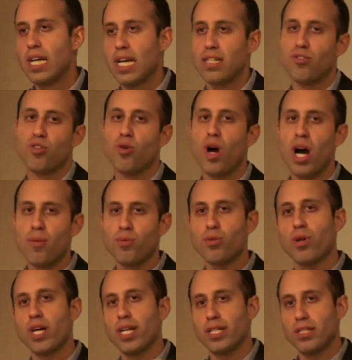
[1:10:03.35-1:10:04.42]
And so I'm
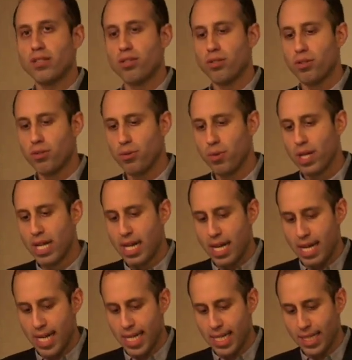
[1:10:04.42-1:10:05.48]
trying to
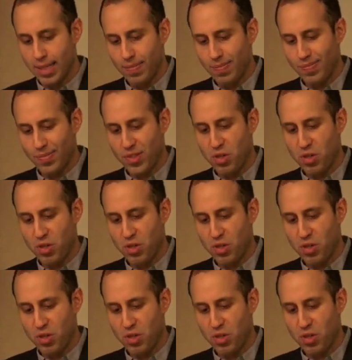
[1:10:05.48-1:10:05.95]
um,